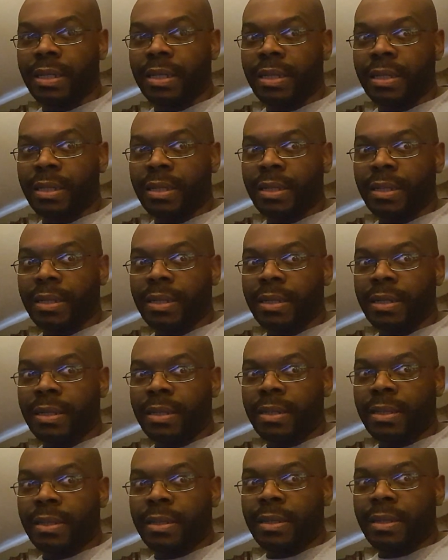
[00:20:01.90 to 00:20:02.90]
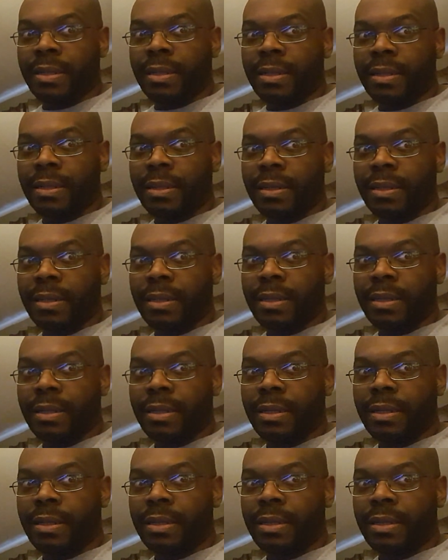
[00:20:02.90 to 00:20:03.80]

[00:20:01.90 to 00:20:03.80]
Nothing is said.